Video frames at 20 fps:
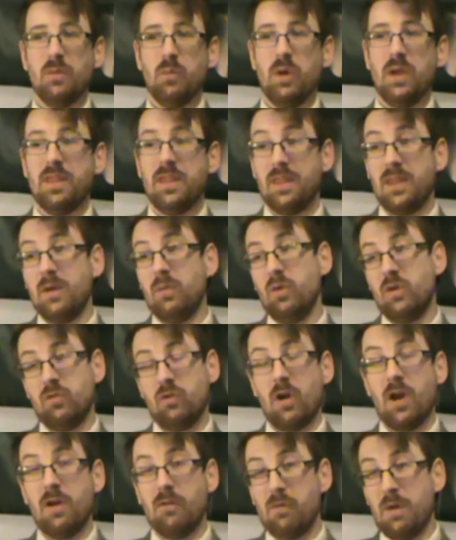And whether they were
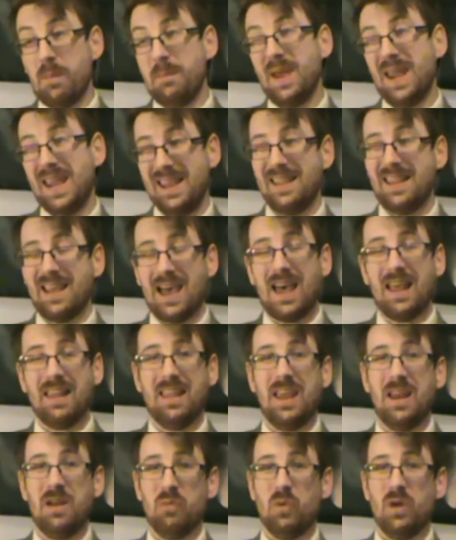trying to repeat that
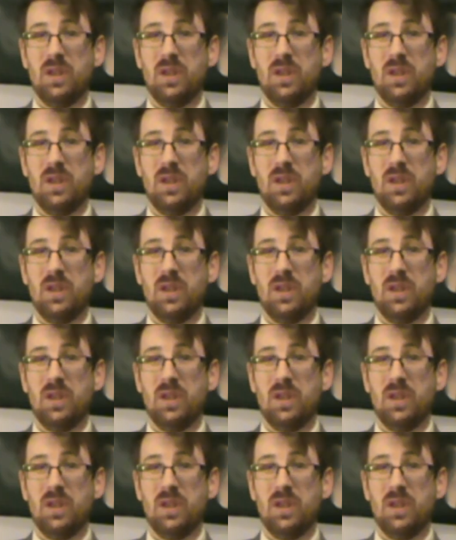then